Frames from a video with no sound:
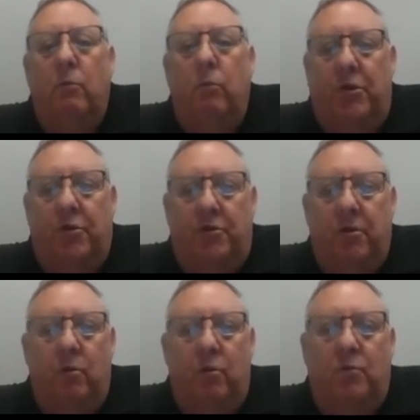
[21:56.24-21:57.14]
What you
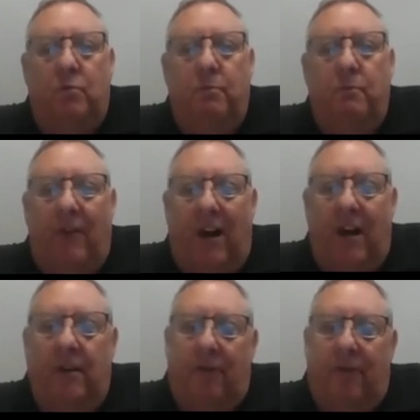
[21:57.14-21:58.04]
do is
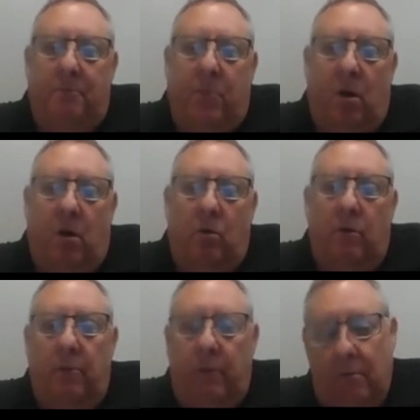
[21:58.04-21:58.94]
find the front ball or
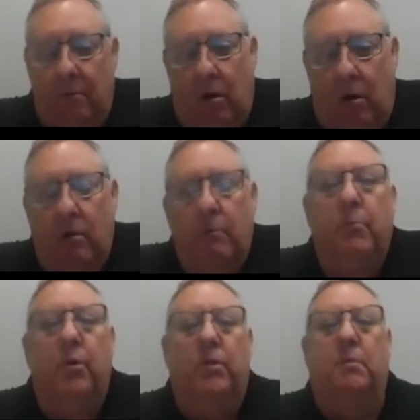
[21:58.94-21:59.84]
the rear ball,
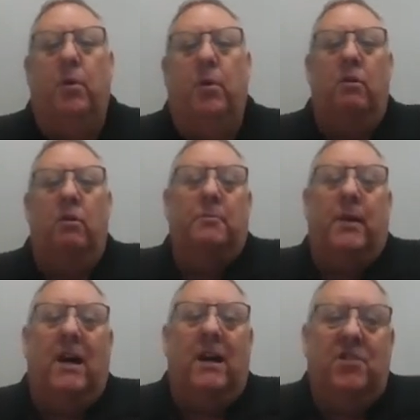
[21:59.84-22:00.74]
put the ball in the
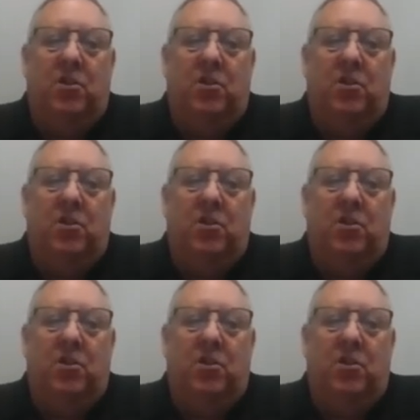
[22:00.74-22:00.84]
box and